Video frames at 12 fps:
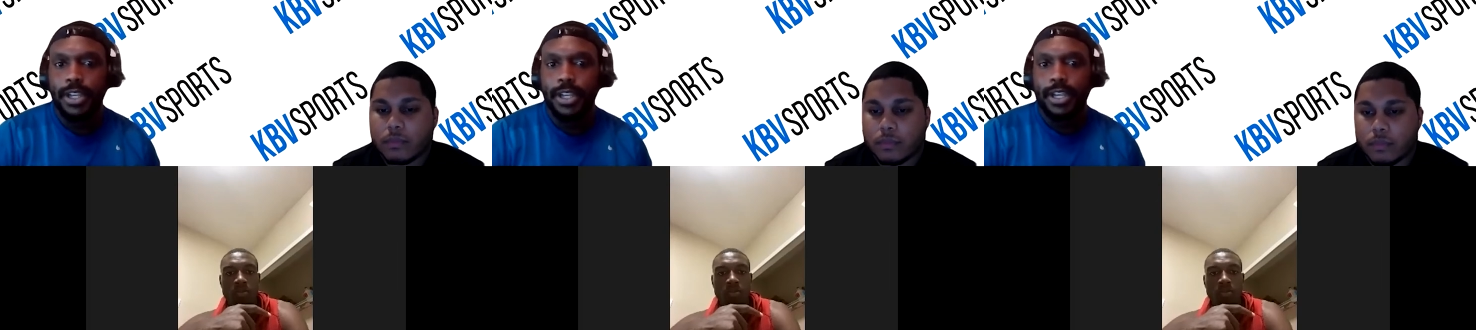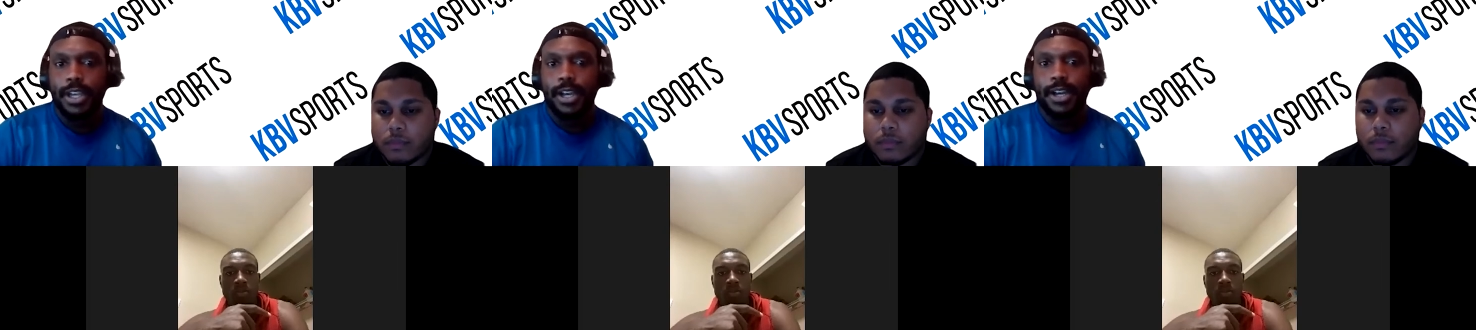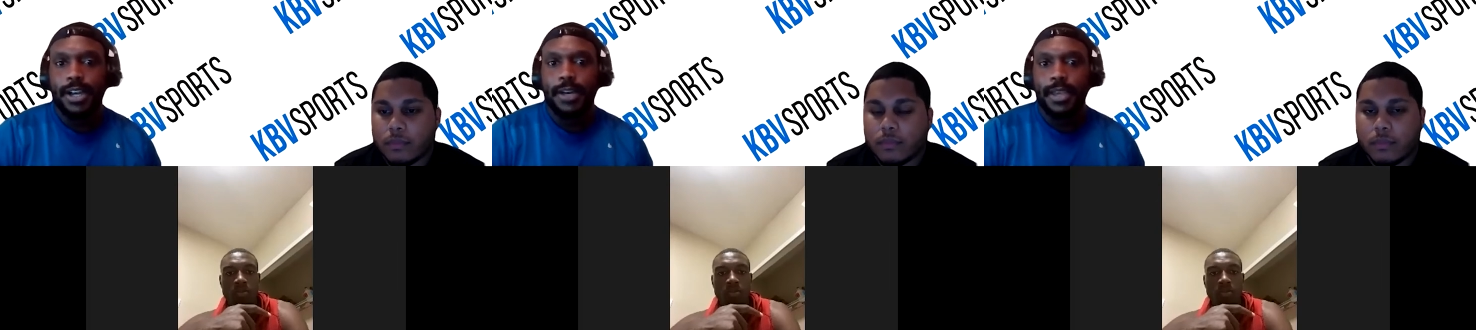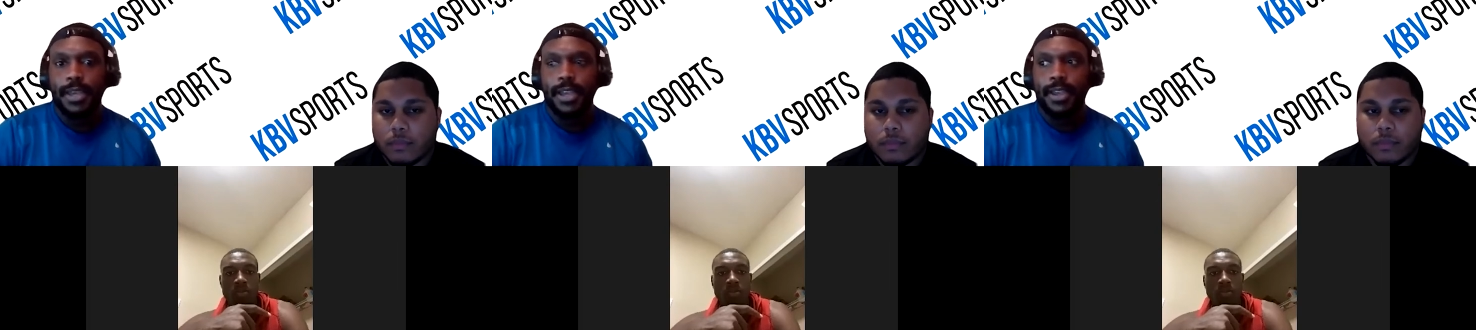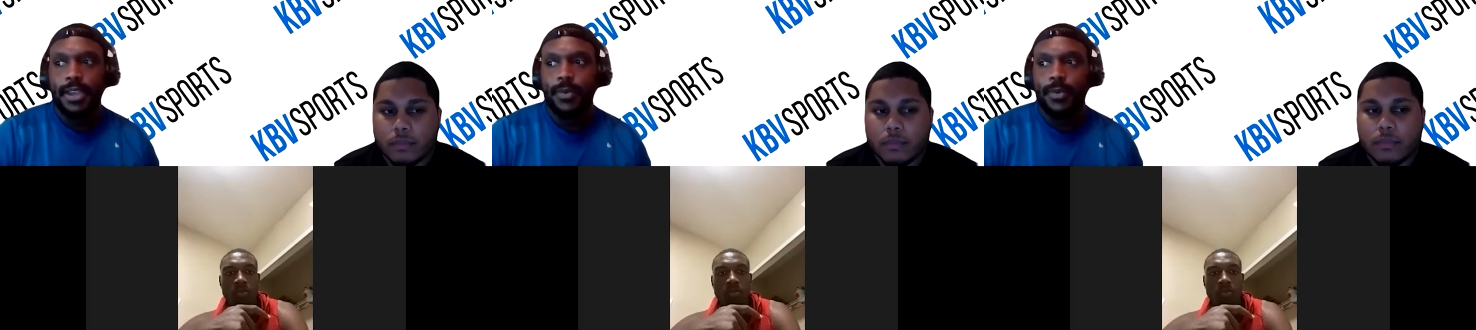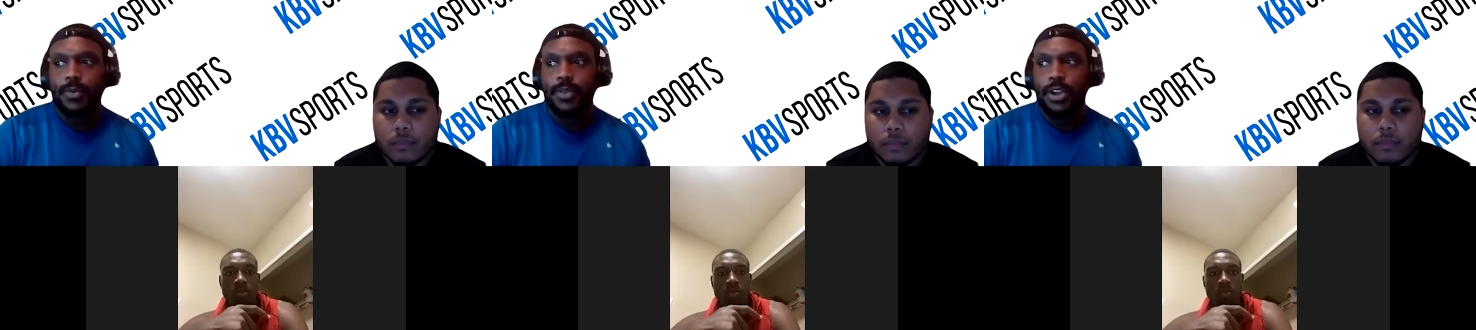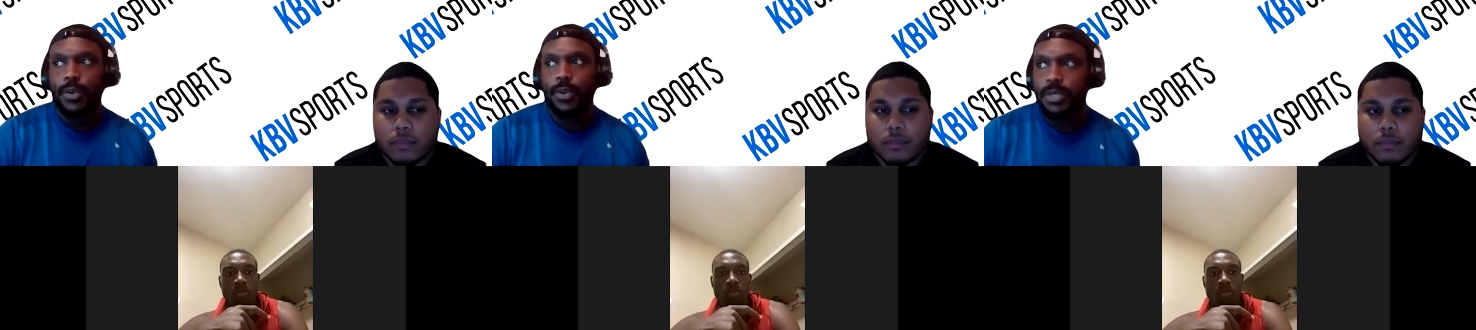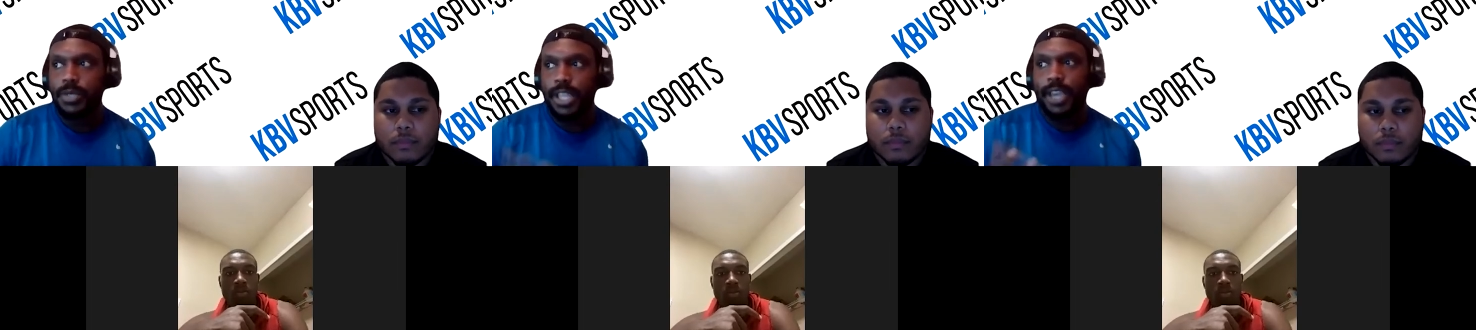Speaker 1: And what was
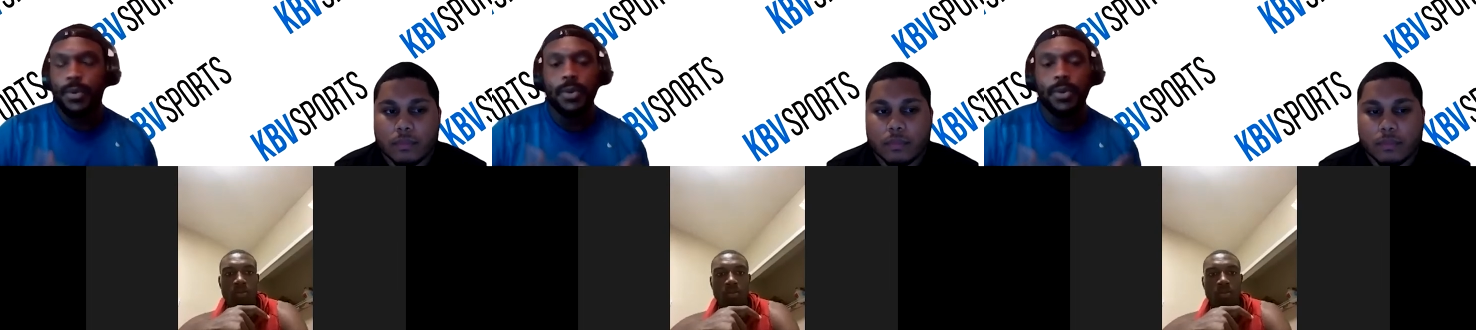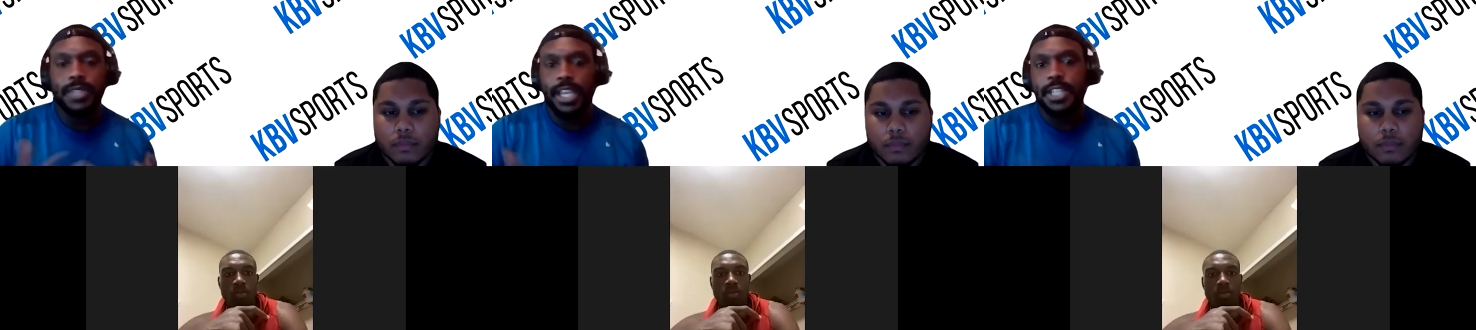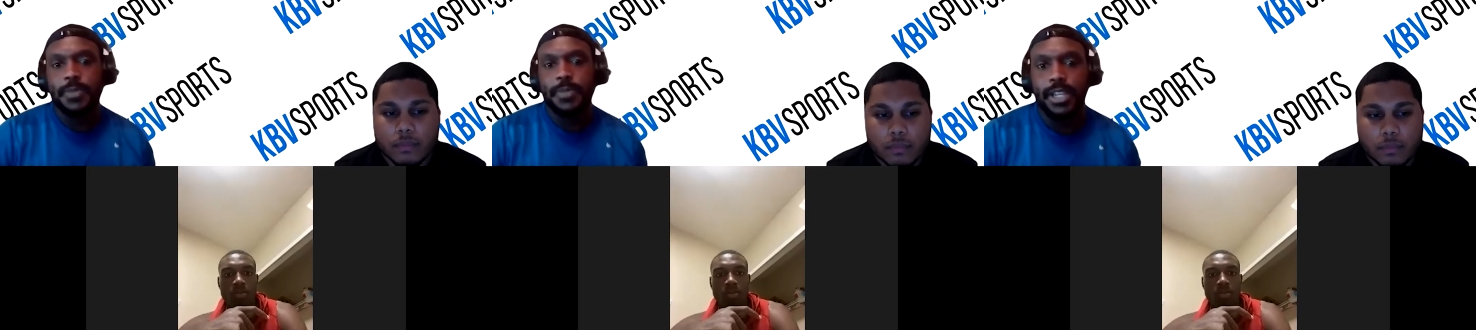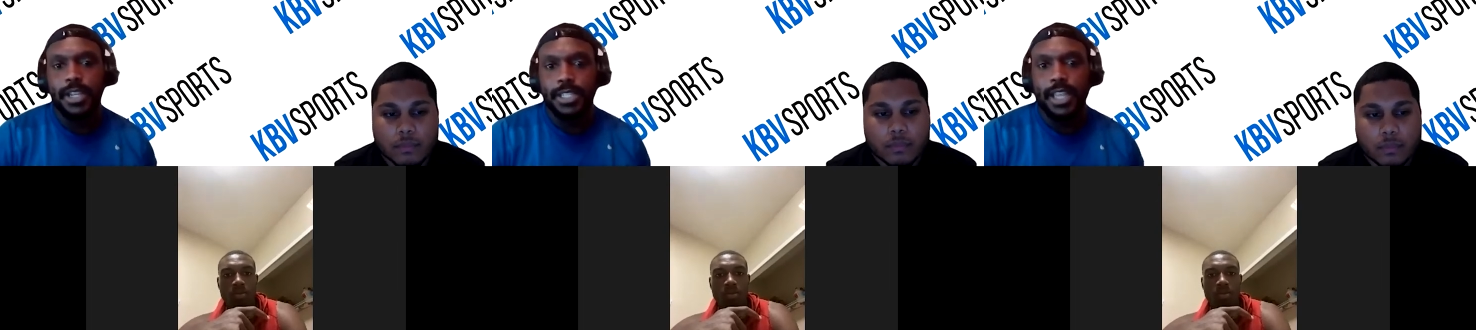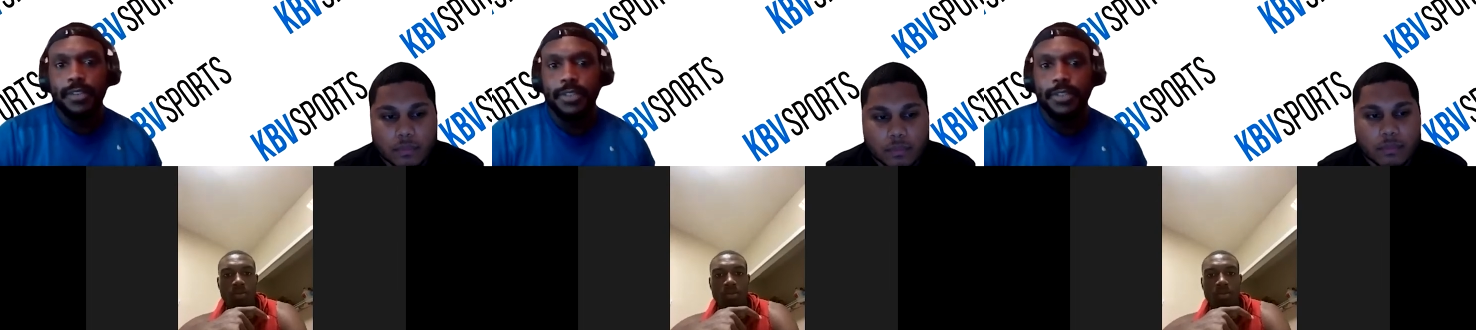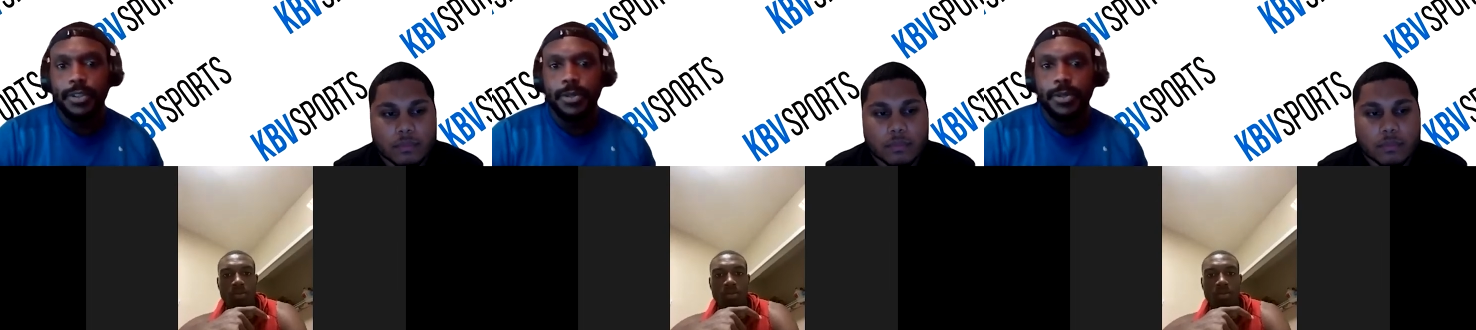that experience like for you?